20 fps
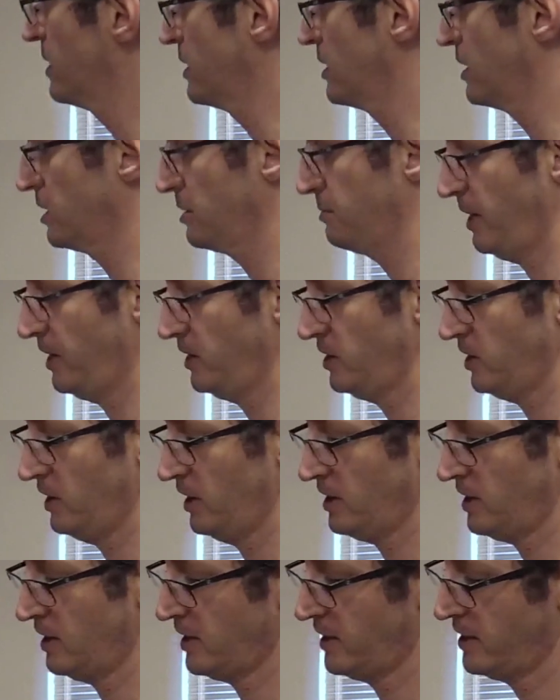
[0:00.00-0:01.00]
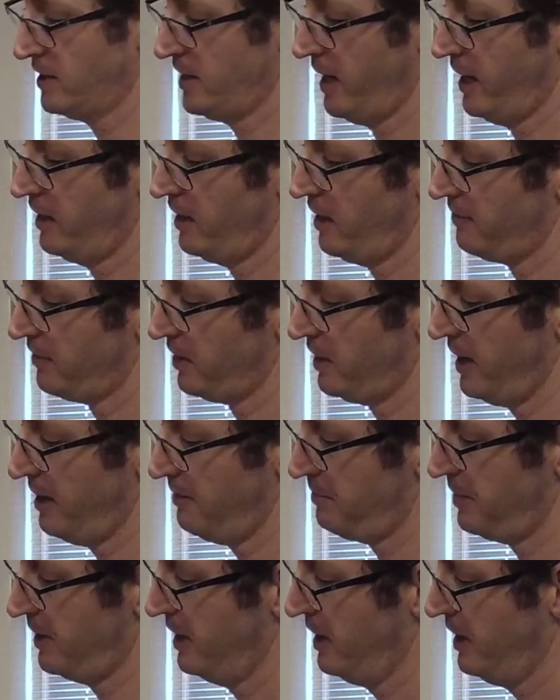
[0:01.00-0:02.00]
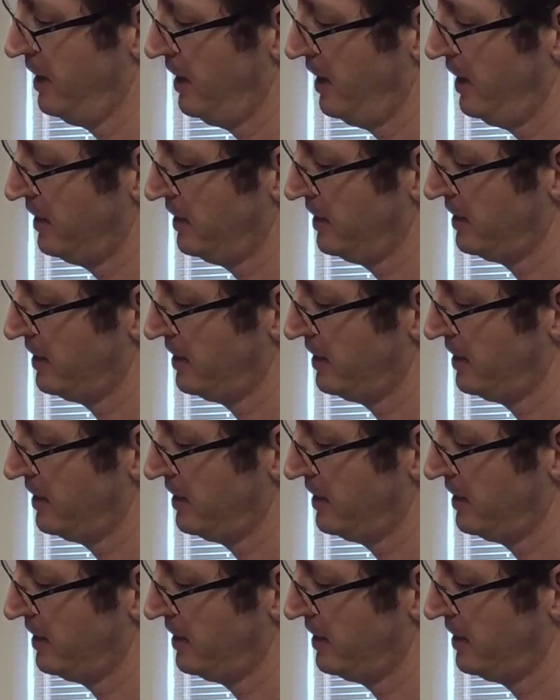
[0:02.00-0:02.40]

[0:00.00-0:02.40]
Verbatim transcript: suspension. This is a standoff clamp. The